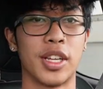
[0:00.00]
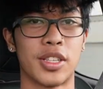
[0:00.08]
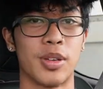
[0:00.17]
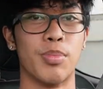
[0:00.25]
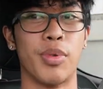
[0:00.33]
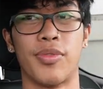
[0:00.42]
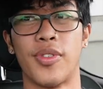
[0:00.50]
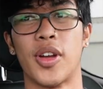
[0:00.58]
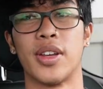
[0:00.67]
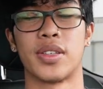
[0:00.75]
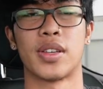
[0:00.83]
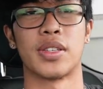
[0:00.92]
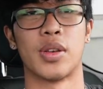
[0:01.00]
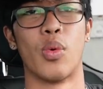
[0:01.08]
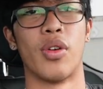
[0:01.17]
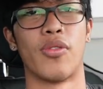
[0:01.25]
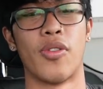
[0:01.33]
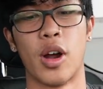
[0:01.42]
get some buffets, because I
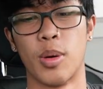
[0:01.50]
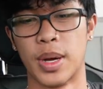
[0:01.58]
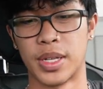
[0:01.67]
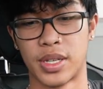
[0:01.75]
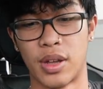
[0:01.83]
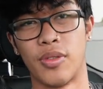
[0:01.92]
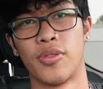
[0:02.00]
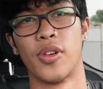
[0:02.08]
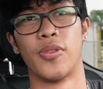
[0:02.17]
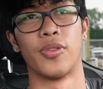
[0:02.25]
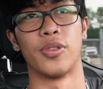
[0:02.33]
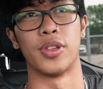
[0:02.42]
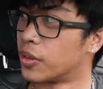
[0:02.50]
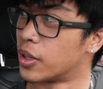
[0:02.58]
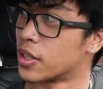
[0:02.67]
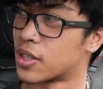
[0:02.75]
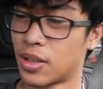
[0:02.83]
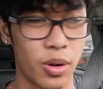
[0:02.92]
want to fire myself up for, the, for
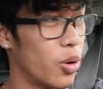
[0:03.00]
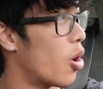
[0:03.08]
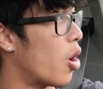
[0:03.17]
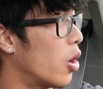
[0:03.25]
this little